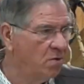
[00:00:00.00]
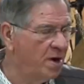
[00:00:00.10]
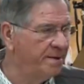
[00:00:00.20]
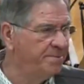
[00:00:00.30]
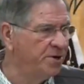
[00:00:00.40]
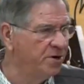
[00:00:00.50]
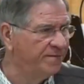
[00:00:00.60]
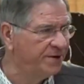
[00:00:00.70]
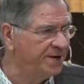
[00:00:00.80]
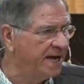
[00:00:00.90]
What a
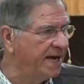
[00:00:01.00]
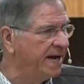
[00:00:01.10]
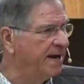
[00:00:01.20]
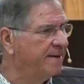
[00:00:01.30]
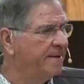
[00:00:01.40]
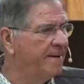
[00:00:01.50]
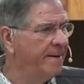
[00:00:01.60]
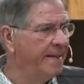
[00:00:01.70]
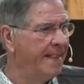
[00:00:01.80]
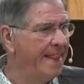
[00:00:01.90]
beautiful day
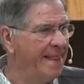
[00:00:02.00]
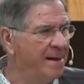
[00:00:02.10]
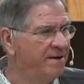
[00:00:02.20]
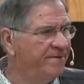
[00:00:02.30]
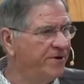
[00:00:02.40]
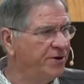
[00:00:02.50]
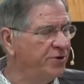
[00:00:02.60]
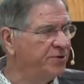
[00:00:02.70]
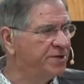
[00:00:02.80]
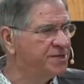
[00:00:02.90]
for
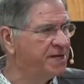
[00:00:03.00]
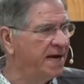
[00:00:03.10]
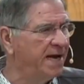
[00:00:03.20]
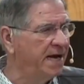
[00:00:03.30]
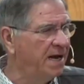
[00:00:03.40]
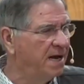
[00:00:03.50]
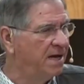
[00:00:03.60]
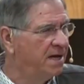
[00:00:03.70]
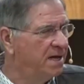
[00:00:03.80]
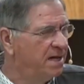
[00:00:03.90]
you to say,
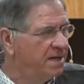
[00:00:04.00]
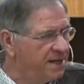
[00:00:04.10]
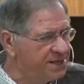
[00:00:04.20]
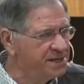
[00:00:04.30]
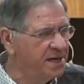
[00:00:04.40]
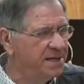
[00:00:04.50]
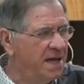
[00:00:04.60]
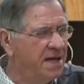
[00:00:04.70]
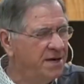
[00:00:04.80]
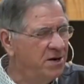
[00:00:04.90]
this, uh,
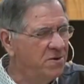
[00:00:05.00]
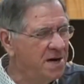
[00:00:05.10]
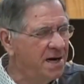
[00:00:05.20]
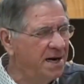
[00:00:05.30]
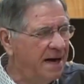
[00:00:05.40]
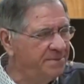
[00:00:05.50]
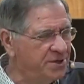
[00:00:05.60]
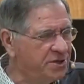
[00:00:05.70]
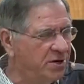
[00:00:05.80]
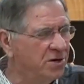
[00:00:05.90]
you know what? I'm
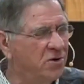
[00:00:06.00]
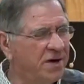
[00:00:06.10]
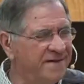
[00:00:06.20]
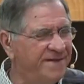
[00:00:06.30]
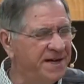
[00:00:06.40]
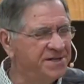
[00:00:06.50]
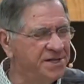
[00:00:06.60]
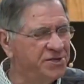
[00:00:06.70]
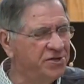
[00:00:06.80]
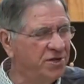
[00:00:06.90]
just going to go confess
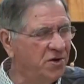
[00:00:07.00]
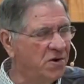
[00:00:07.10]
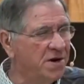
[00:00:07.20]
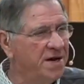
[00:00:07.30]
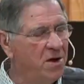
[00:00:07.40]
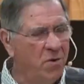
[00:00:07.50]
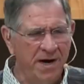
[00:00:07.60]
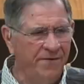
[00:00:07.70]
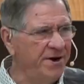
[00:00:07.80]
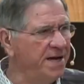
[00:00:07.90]
this to the Lord
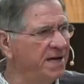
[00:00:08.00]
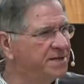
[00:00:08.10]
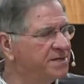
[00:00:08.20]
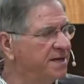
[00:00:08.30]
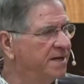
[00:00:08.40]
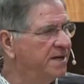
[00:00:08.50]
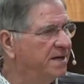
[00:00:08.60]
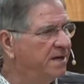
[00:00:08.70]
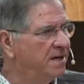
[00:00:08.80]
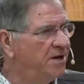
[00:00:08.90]
whatever it is.
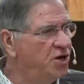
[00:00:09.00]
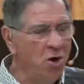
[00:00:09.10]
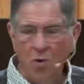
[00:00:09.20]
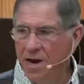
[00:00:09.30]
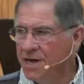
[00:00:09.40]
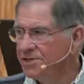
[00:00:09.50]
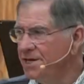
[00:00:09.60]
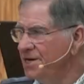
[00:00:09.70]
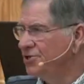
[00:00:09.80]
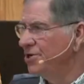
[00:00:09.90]
No one else
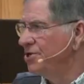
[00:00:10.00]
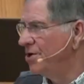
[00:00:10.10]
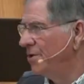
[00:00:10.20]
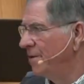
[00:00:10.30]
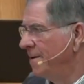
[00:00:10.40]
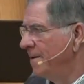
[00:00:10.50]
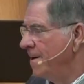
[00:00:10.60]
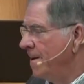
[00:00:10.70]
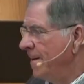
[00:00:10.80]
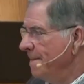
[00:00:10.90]
needs to know.
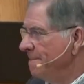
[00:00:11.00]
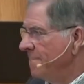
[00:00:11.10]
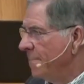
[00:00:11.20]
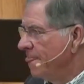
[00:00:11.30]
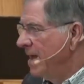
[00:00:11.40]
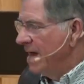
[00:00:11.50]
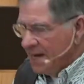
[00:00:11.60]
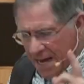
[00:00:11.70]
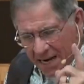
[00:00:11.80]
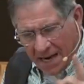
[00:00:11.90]

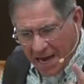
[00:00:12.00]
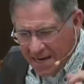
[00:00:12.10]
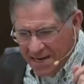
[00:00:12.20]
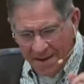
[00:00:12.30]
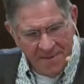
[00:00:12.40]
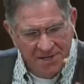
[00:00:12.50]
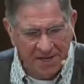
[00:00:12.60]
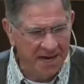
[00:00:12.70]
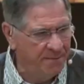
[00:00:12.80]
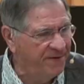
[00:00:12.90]
And, and, and let me
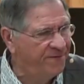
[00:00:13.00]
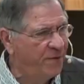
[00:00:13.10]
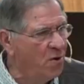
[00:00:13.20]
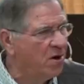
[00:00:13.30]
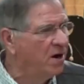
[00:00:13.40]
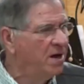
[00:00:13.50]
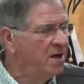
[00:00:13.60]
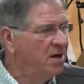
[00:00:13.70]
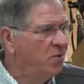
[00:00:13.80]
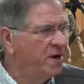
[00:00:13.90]
say, before
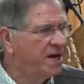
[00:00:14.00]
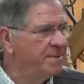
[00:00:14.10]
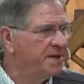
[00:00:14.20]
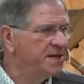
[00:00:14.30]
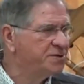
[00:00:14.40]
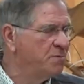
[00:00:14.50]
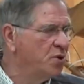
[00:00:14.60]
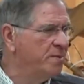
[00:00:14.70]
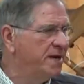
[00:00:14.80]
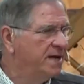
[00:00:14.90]
we come to this
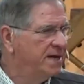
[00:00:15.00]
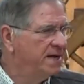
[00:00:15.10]
moment,